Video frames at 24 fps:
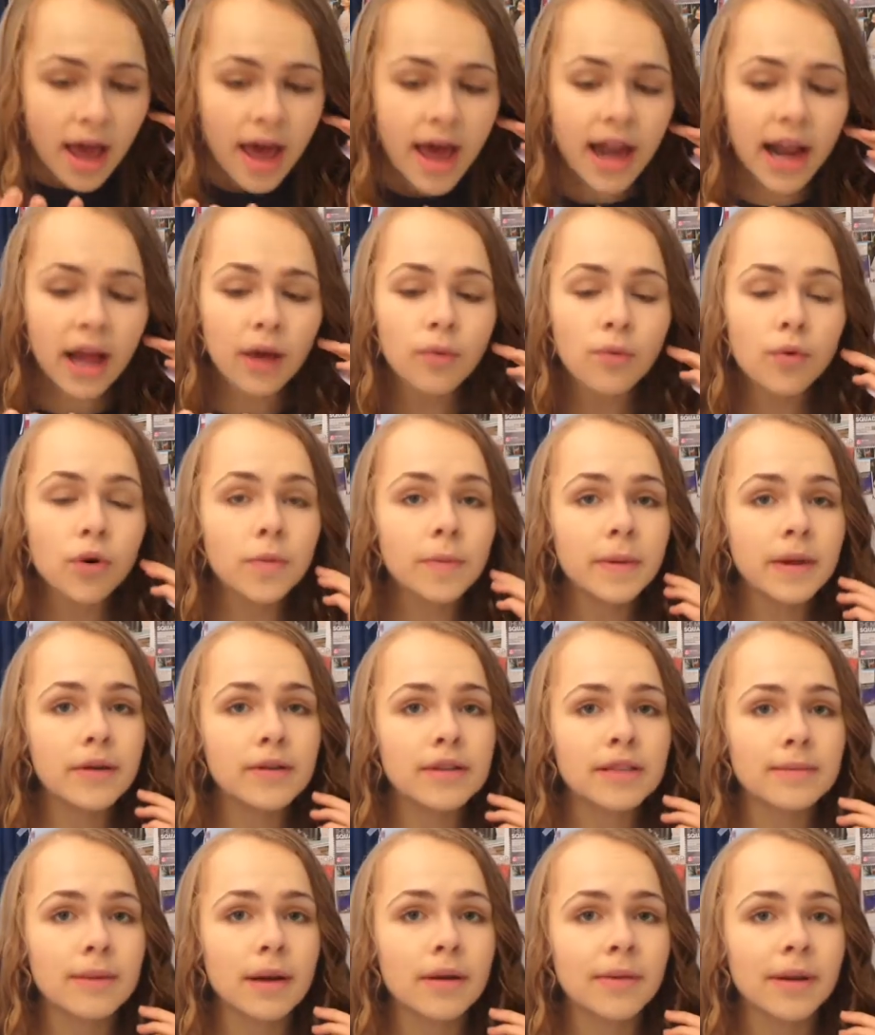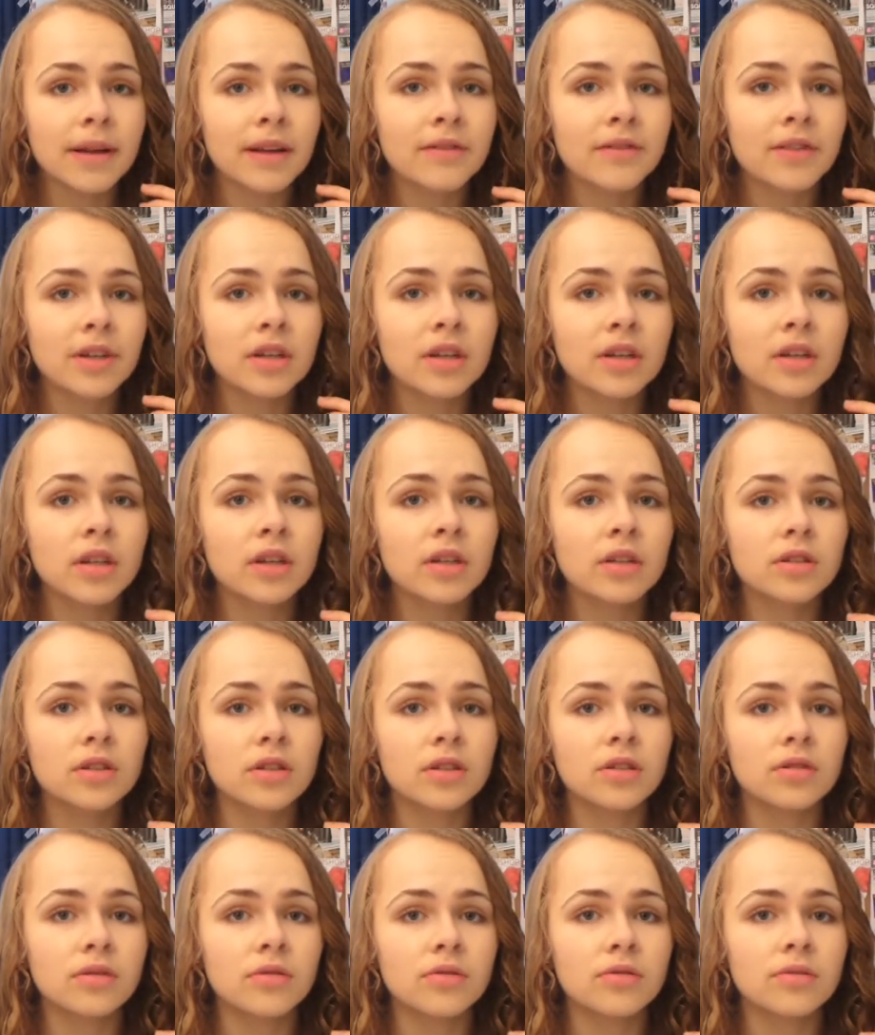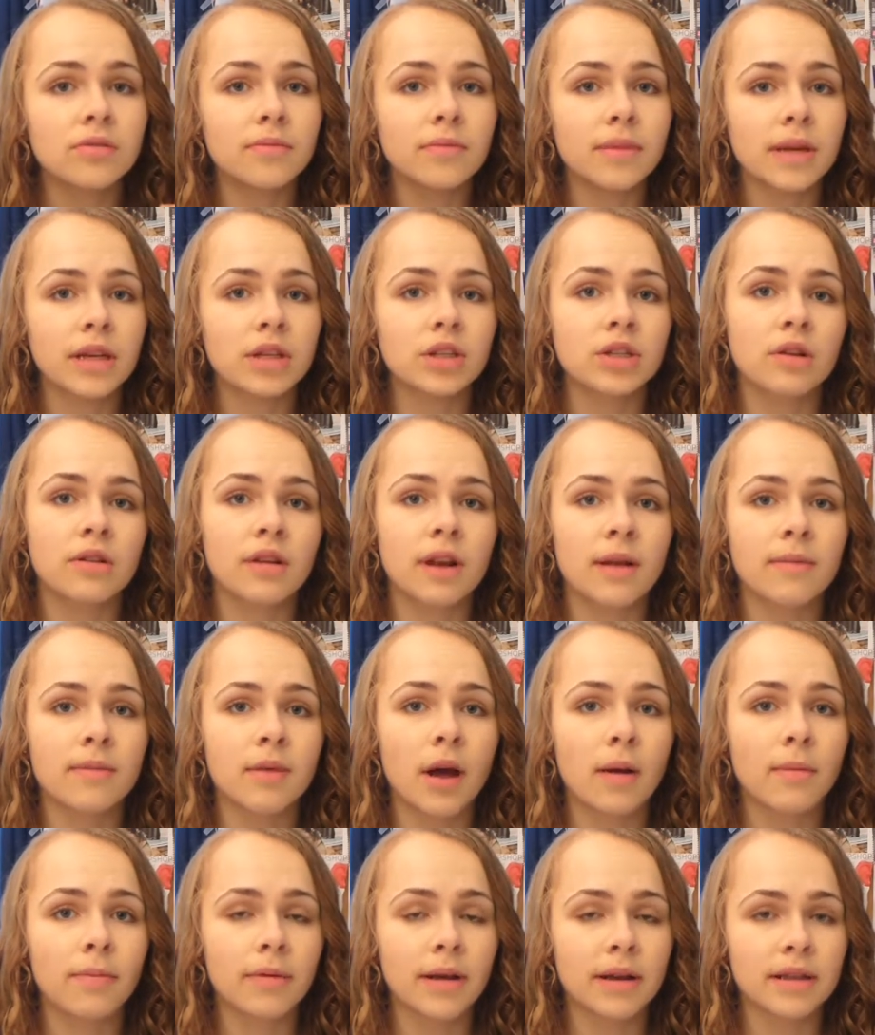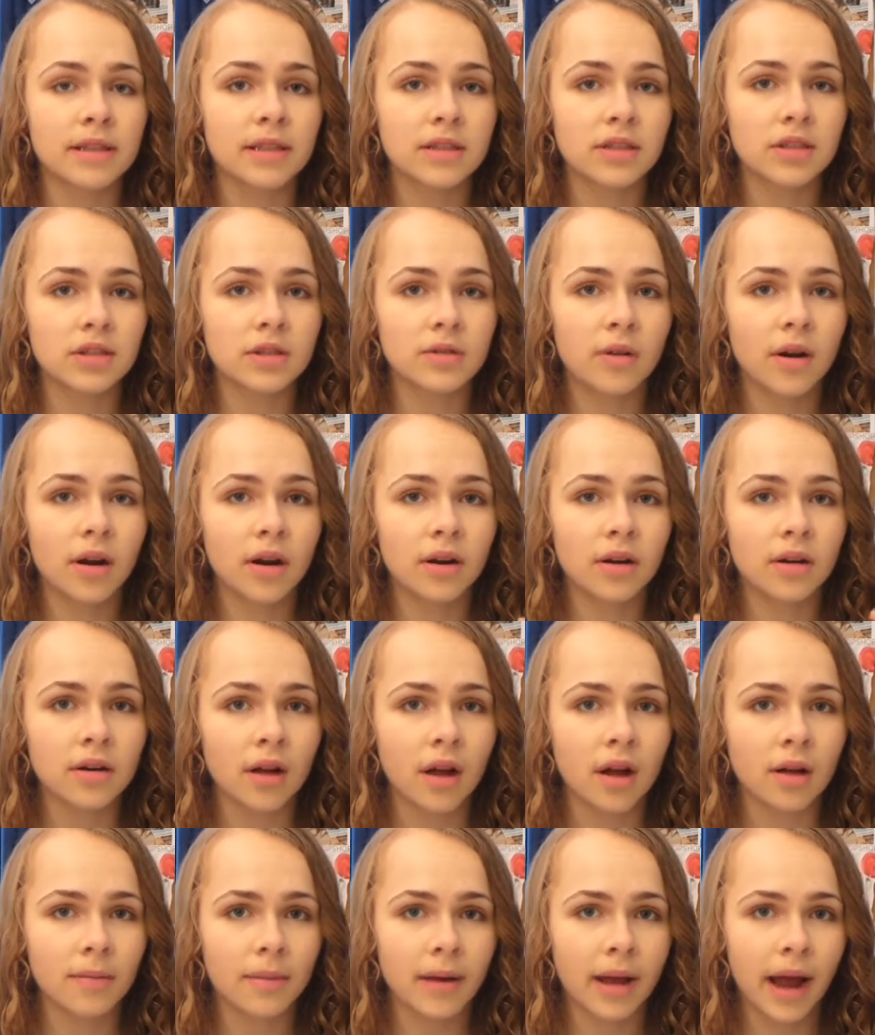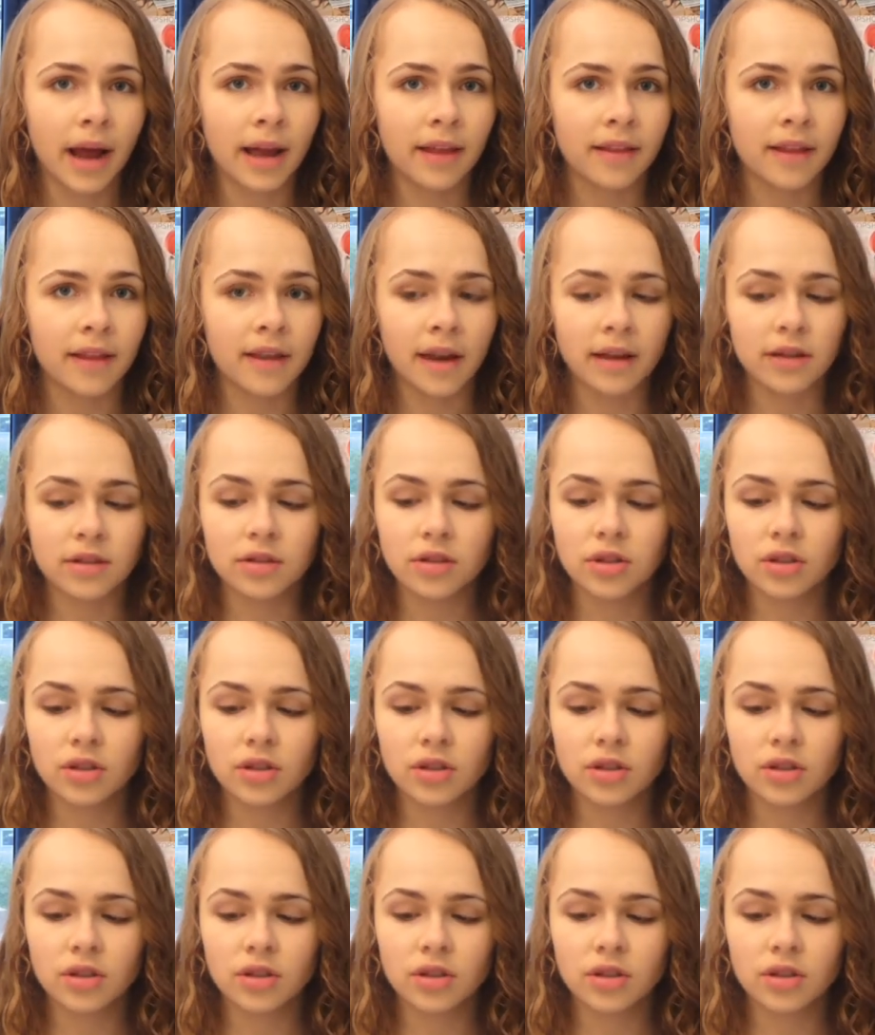and I would be using my ring finger to make sure that I'm not pressing too hard on my eyelid.